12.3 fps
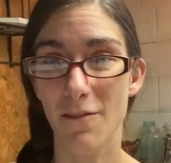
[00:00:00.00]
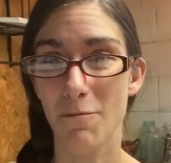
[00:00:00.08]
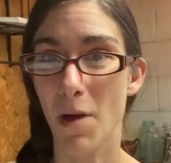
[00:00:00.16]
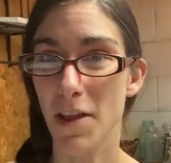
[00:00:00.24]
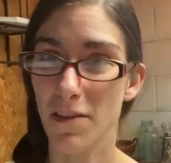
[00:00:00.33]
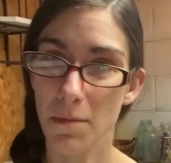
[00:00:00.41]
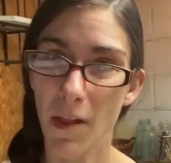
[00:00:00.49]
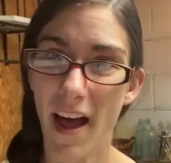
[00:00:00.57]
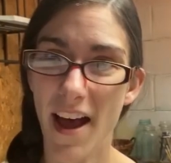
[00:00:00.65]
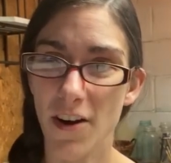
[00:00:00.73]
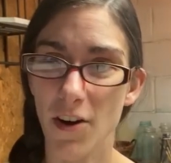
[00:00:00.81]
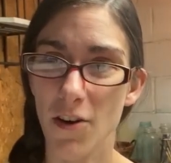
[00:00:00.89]
of mud
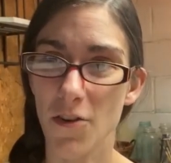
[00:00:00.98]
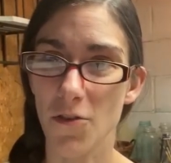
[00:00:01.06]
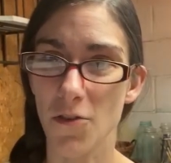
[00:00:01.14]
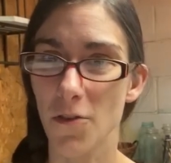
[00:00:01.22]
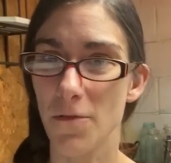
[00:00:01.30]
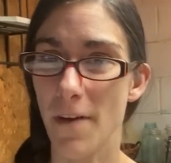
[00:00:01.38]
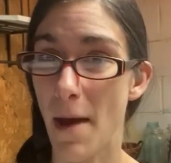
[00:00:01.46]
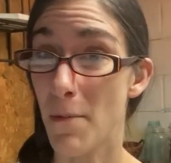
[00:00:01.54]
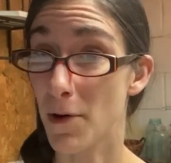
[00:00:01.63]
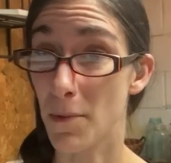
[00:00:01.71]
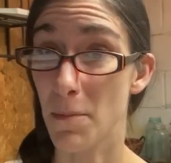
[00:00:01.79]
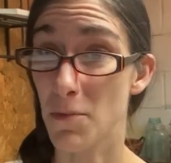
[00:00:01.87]
splatters or
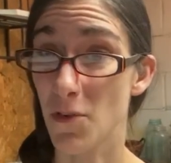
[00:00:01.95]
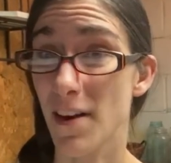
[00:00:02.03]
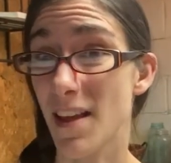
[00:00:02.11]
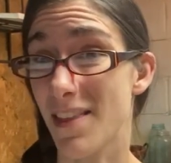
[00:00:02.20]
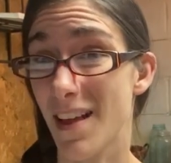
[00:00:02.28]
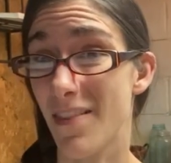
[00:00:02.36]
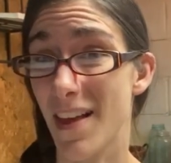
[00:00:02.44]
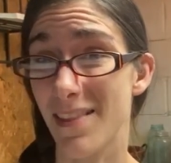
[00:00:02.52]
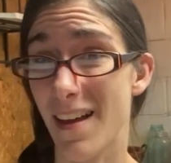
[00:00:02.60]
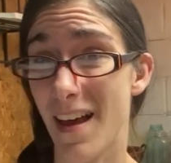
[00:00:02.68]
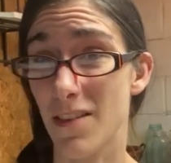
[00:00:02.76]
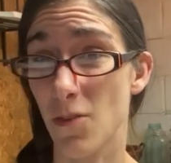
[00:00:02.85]
fabric rips or anything
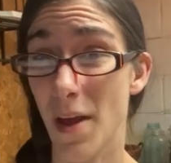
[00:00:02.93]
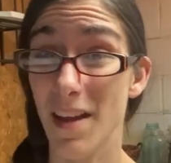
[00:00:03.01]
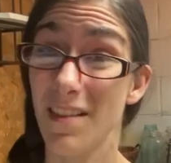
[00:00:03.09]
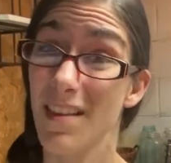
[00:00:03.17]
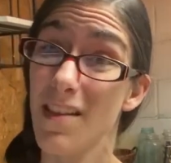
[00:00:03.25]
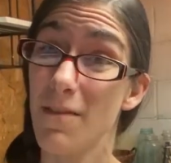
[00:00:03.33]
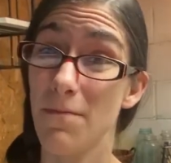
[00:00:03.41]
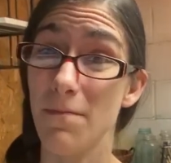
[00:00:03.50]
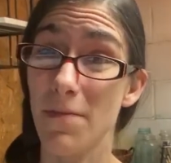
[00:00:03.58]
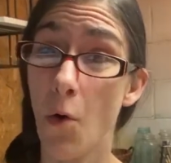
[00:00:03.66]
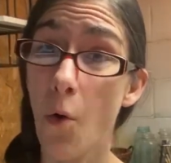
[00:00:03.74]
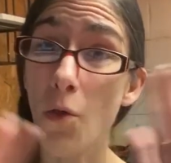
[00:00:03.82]
like that, so I can see the,
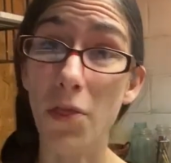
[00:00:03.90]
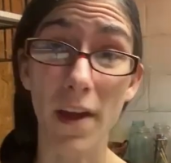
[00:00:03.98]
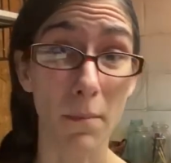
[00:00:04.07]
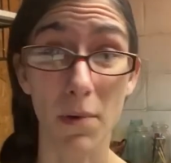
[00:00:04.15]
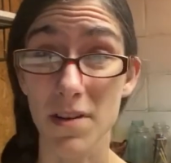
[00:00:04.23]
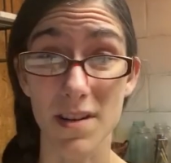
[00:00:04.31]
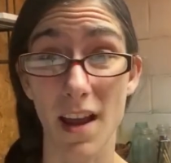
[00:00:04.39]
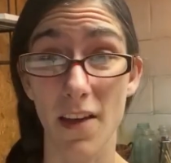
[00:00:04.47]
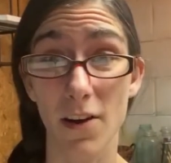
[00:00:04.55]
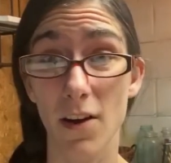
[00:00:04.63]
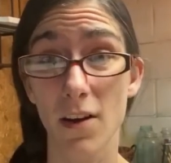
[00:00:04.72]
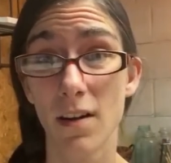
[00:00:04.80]
the whole thing put
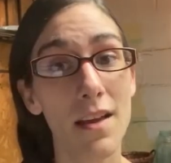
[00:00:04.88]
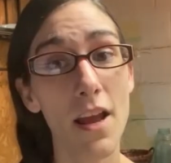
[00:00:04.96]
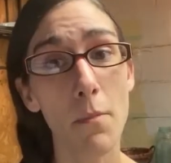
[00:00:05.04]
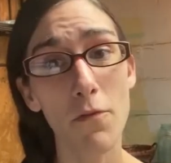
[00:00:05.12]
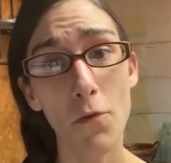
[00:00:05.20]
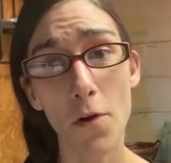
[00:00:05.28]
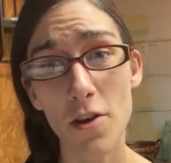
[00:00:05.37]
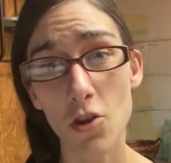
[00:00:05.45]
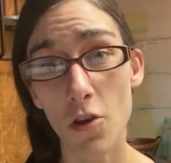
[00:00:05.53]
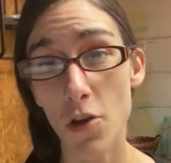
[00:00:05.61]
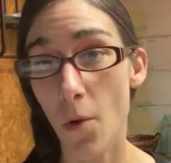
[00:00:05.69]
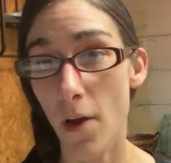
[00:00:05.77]
together. Now, before I
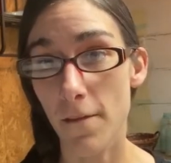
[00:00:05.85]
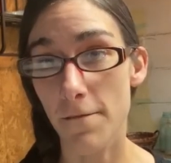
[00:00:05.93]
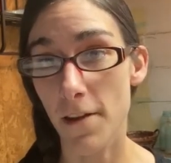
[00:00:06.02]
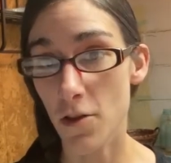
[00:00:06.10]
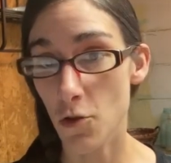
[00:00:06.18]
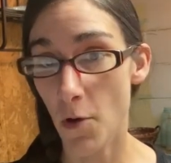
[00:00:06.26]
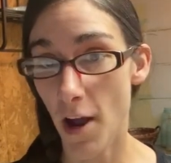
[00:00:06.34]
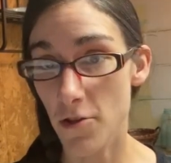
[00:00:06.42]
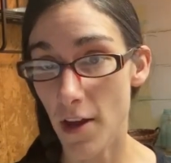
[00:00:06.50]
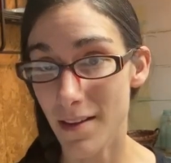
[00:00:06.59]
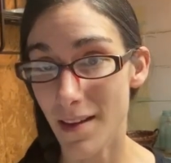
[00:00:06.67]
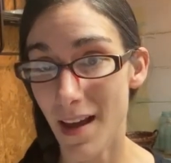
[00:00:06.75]
show you all the finished
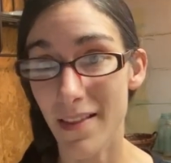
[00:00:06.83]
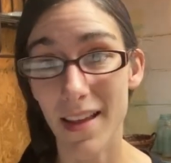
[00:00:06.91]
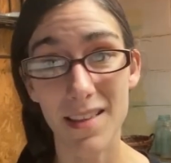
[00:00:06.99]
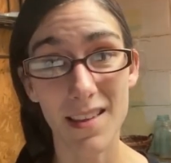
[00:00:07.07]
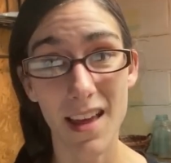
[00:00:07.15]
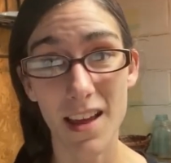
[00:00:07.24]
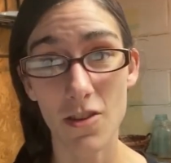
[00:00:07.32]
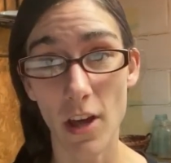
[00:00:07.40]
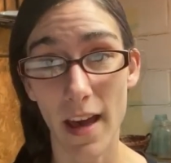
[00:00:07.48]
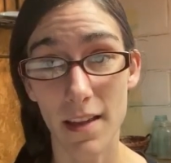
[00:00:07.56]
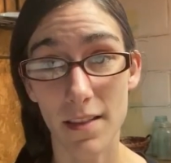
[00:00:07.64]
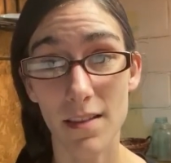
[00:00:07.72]
project, I'd like to take a
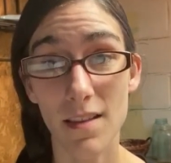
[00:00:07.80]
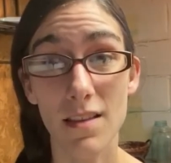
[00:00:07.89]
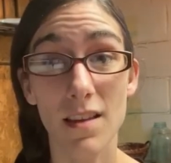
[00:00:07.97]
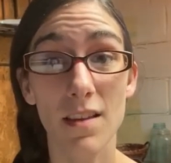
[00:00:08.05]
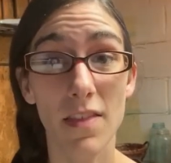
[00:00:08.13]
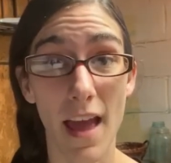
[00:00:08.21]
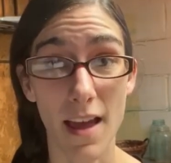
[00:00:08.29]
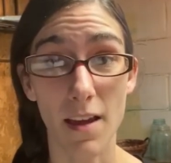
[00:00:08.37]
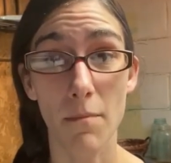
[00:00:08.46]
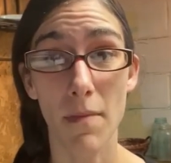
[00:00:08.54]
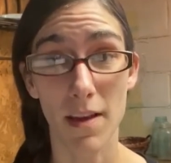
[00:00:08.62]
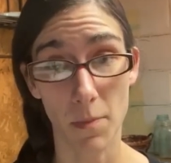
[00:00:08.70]
chance to
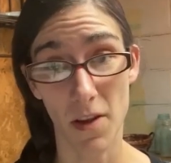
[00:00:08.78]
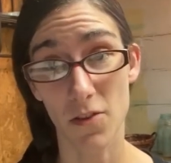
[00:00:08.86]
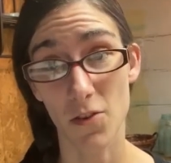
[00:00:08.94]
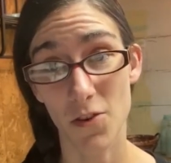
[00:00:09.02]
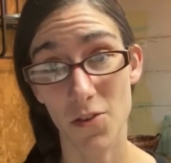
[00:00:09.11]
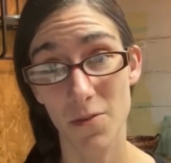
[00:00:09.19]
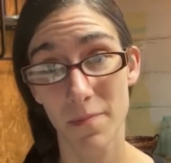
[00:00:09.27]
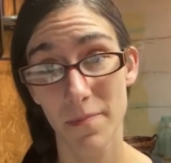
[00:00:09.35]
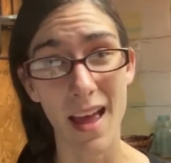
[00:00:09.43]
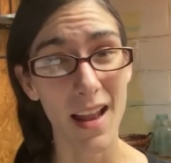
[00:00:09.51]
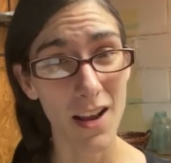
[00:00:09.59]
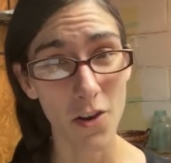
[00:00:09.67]
thank my sponsors.
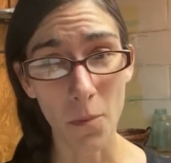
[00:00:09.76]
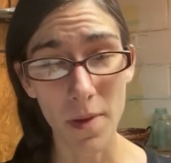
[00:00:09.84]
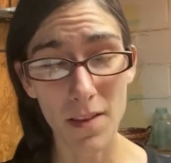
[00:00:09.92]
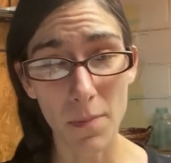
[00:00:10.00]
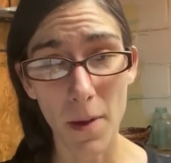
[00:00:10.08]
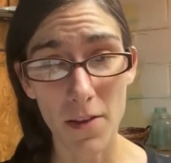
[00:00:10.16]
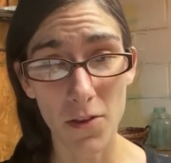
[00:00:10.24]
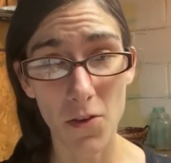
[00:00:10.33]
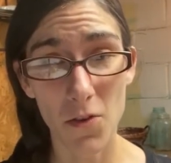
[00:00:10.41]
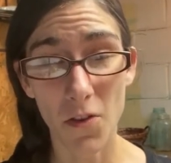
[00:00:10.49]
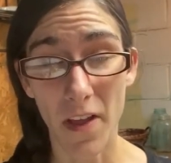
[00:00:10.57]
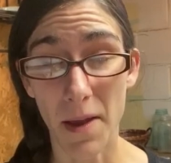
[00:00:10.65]
And I don't mean
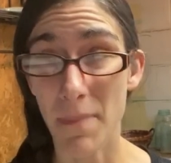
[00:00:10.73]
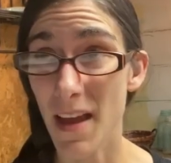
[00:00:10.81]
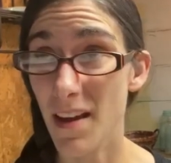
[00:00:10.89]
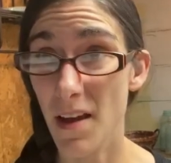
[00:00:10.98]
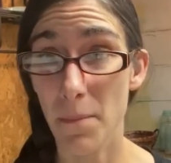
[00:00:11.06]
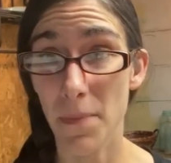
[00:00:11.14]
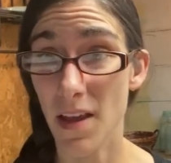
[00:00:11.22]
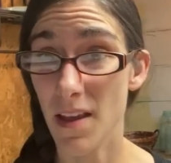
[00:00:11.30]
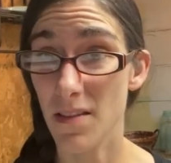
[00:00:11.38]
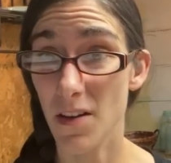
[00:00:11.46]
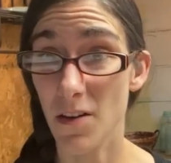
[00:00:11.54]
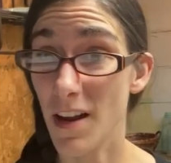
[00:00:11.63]
sponsors like big
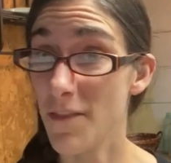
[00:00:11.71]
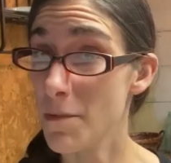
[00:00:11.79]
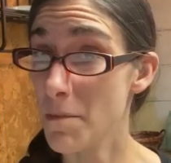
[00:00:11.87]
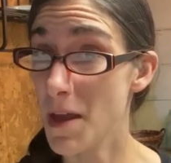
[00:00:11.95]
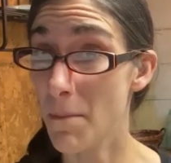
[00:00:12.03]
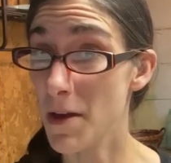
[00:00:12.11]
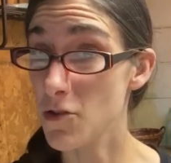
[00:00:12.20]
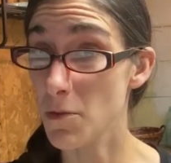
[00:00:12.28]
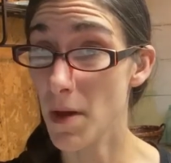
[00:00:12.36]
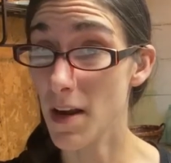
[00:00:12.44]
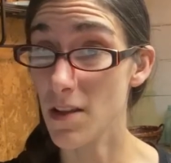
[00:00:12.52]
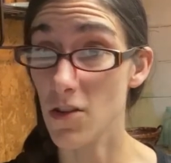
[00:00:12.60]
companies that are giving me a bunch
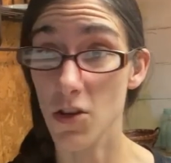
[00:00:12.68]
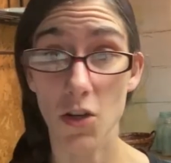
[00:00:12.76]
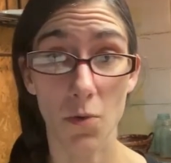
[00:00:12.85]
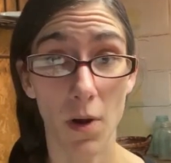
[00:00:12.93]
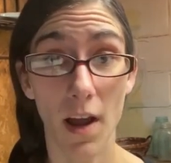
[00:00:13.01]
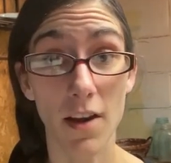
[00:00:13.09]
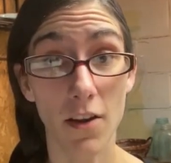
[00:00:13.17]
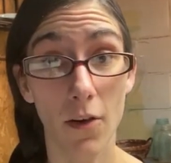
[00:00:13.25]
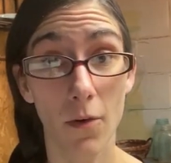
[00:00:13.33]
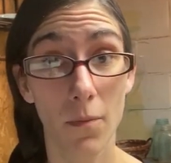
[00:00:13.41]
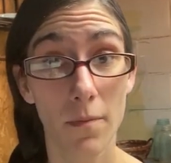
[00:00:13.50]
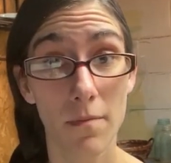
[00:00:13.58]
of money to do what I
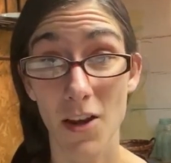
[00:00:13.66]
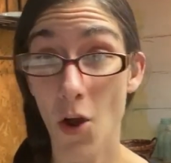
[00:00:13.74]
do.